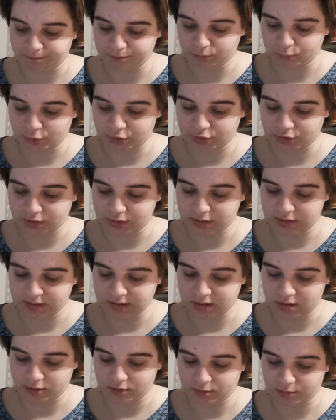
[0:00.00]
which is
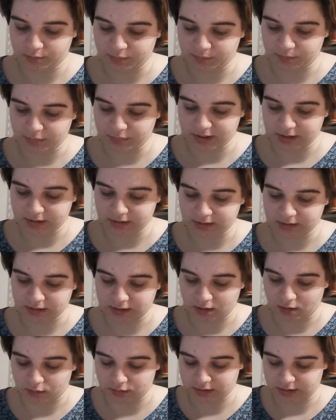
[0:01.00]
another beast
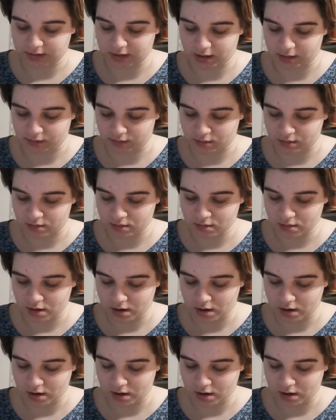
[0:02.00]
altogether.